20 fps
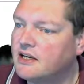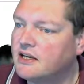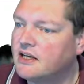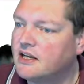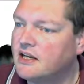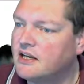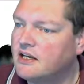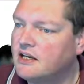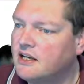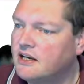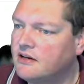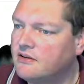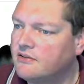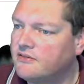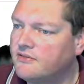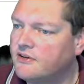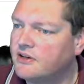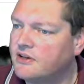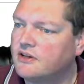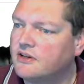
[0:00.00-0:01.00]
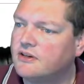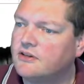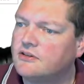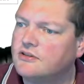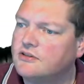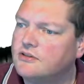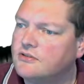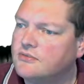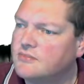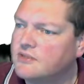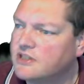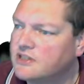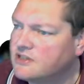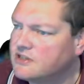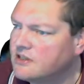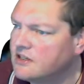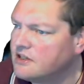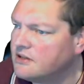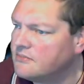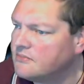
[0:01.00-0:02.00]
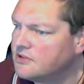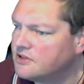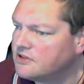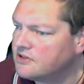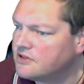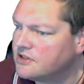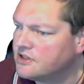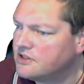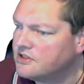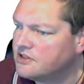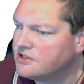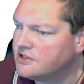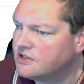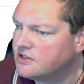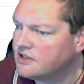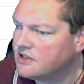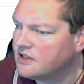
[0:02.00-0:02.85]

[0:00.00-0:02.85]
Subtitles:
And now if I go to my site administration,